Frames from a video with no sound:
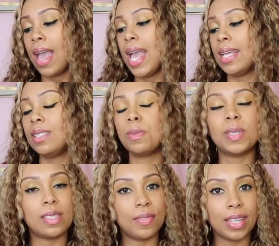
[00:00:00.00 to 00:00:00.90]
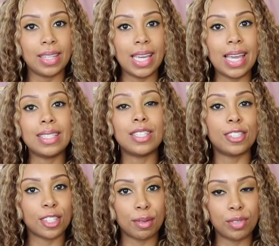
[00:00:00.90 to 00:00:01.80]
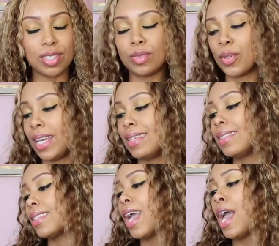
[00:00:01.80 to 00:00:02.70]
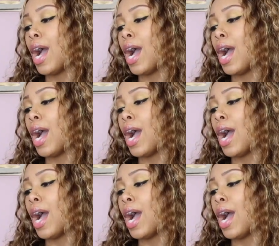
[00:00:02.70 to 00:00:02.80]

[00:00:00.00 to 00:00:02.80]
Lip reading: And specifically, the description reads,